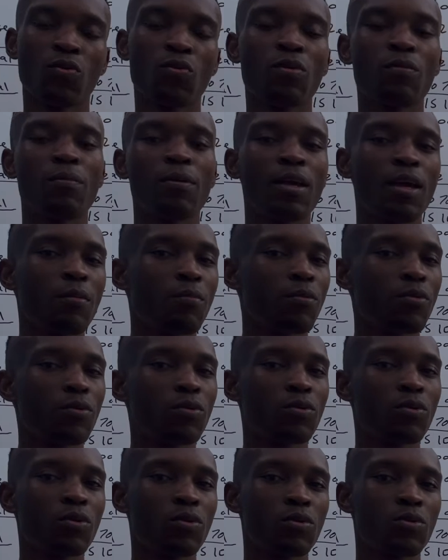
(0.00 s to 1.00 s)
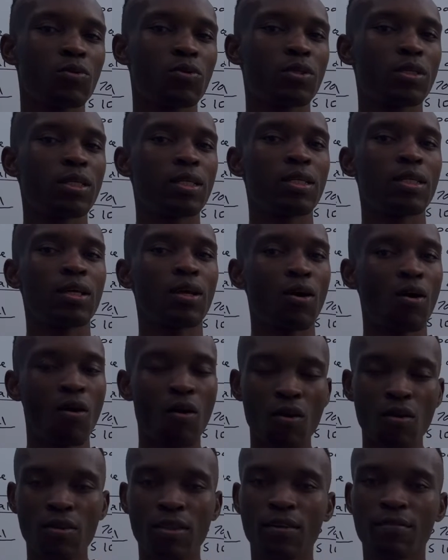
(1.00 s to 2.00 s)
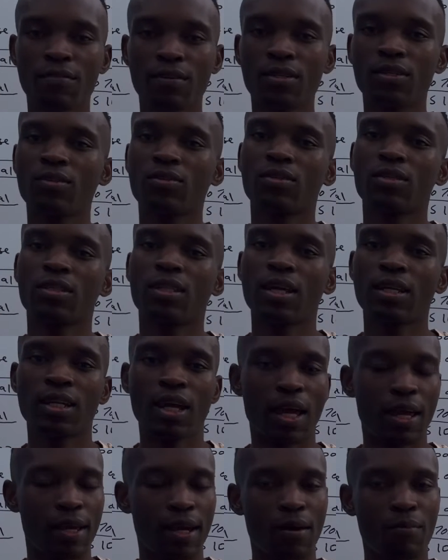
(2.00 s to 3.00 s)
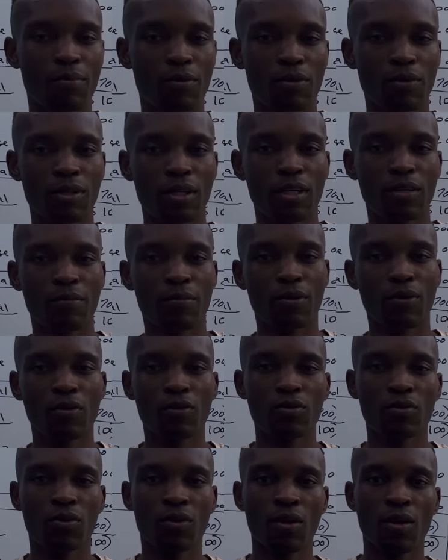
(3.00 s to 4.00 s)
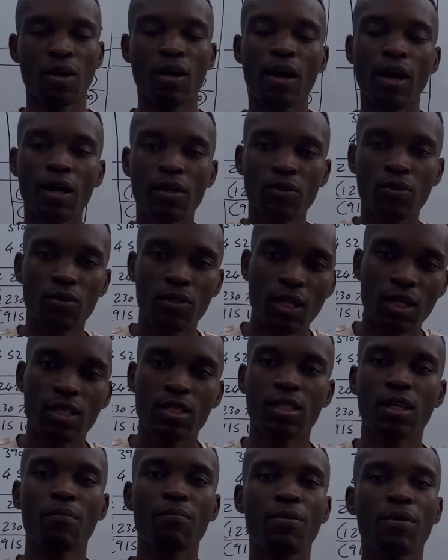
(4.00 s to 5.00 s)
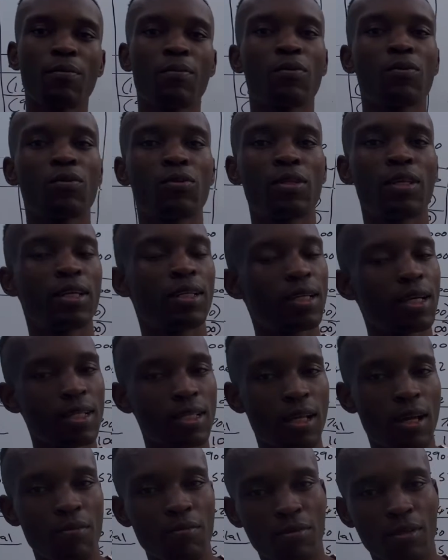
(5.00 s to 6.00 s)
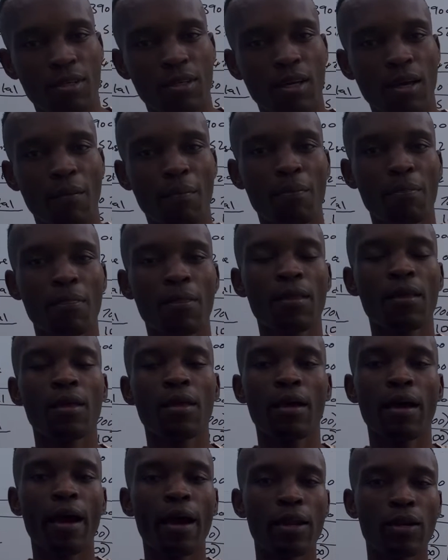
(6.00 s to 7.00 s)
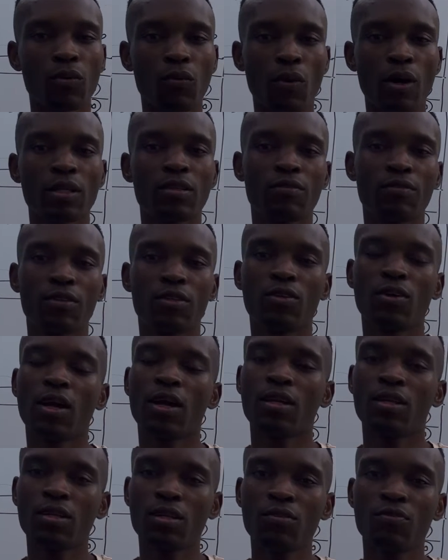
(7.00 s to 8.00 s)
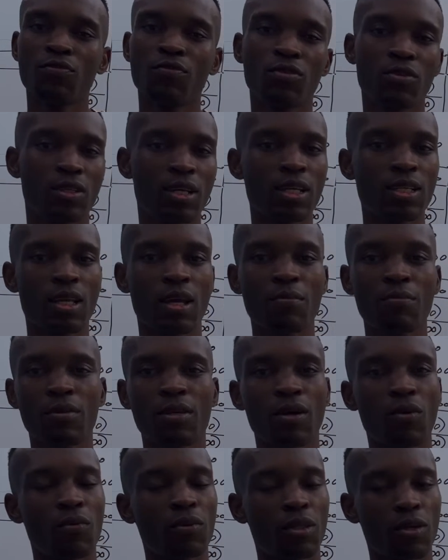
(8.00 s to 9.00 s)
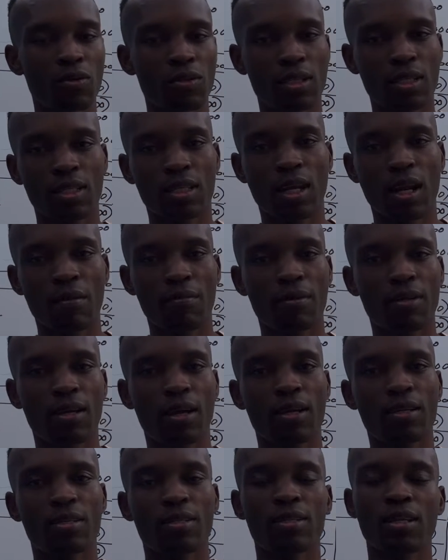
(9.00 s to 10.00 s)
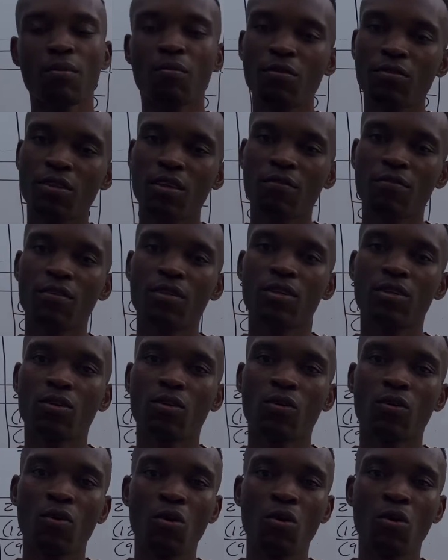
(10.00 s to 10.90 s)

be able to see all the videos that I uploaded, because I know that some people, they just come here and watch video. And if you just come here without subscribing, guys, some of the video,